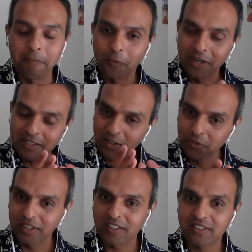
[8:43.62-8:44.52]
Once I
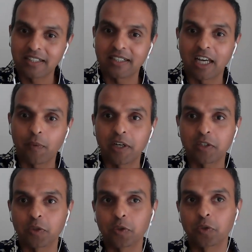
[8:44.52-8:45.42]
finished it, I
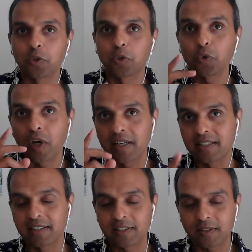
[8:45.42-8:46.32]
went to two
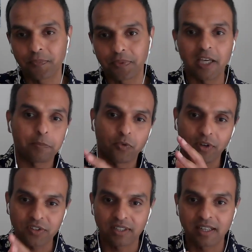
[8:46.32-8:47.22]
editors. They're
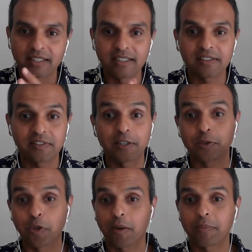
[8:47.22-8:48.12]
professional editors. Their
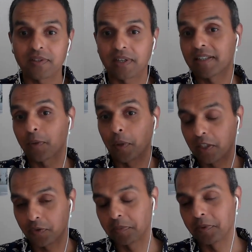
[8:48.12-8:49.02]
job is writing
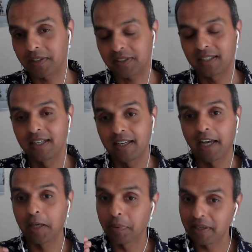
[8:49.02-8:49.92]
wonderful books.
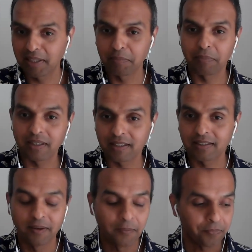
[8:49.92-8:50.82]
I paid them
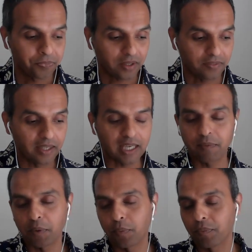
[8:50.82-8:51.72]
money. They
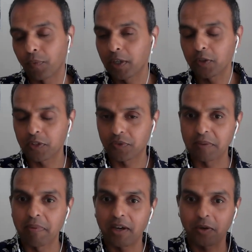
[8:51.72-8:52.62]
gave a wonderful
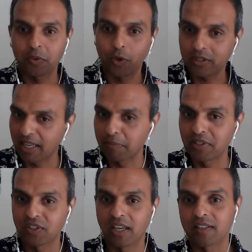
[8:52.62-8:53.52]
feedback on what can be
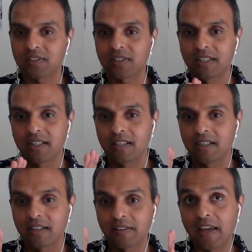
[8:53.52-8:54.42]
changed.
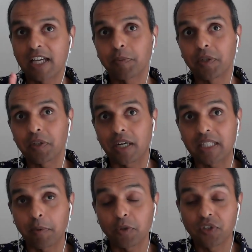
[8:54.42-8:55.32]
They asked me to cut
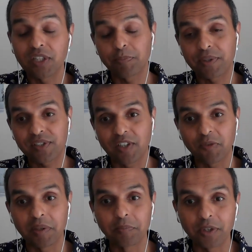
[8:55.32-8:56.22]
about 30%
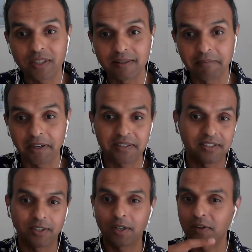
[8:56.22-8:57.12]
of my book because
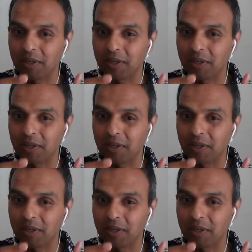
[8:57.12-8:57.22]
it's a lot of